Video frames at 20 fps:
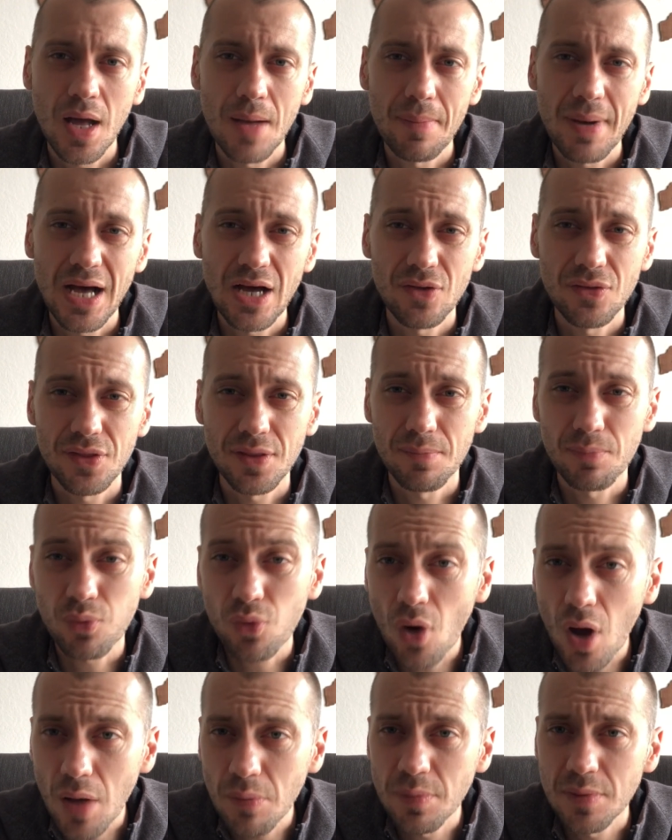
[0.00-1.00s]
about the
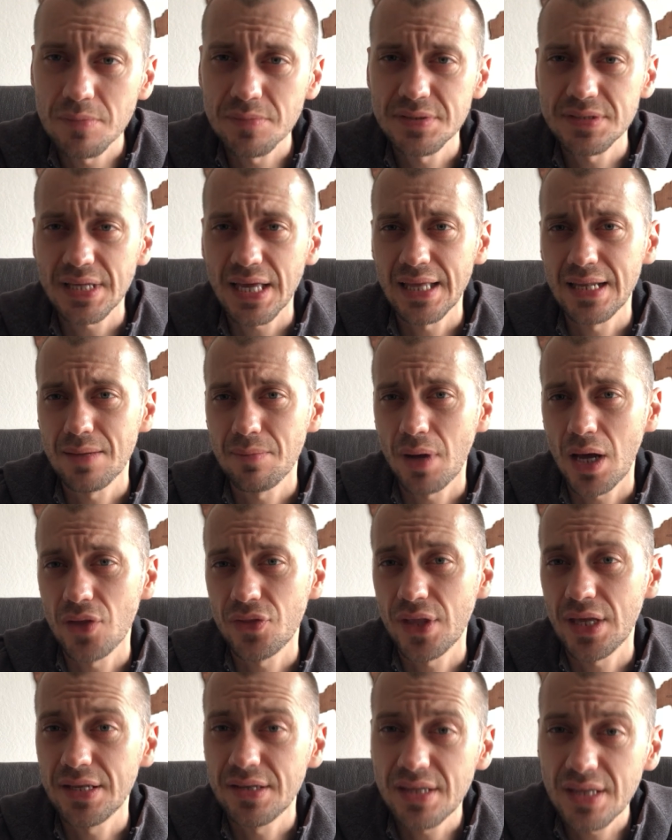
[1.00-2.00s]
problems and
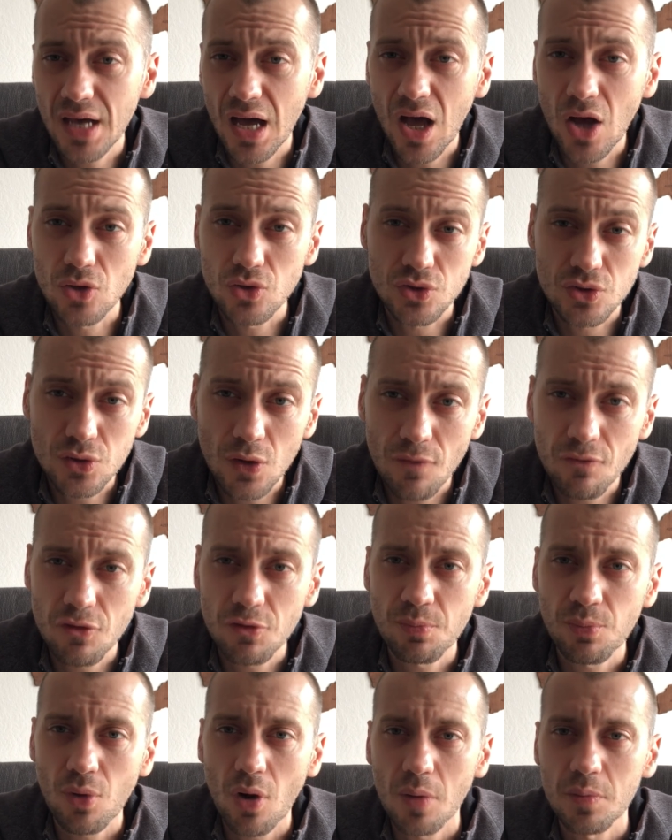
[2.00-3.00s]
about the idea how to
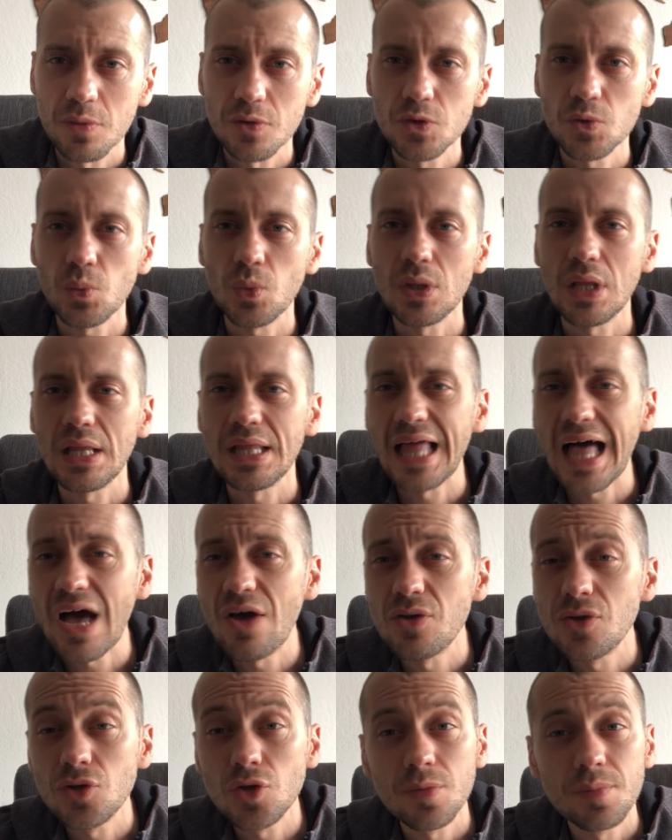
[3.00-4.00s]
solve these problems will
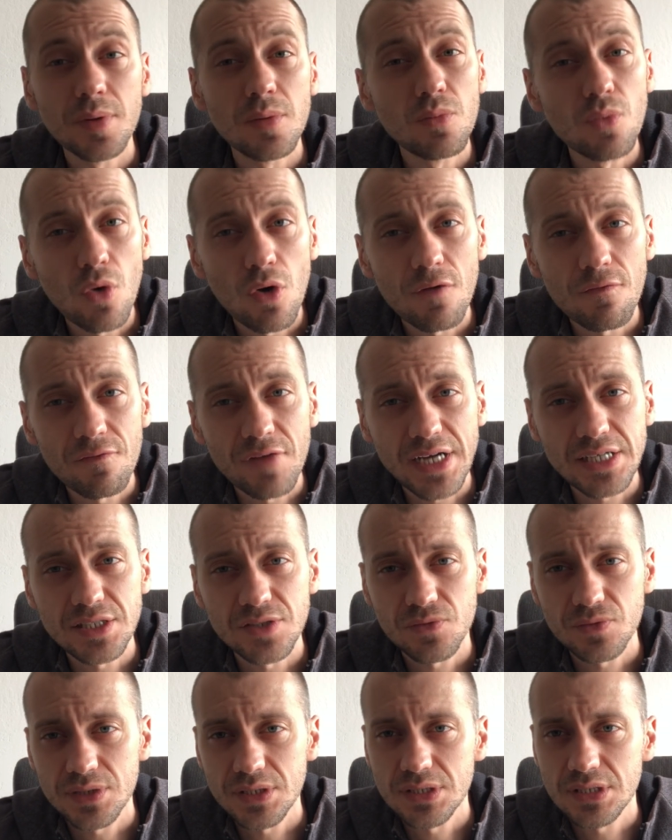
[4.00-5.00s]
allow you to be more
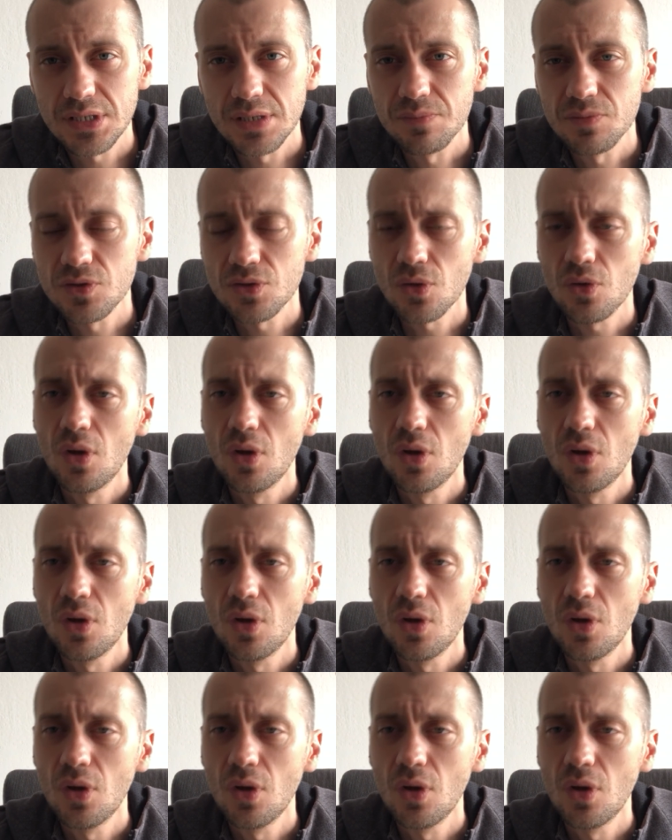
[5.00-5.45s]
effective as a team.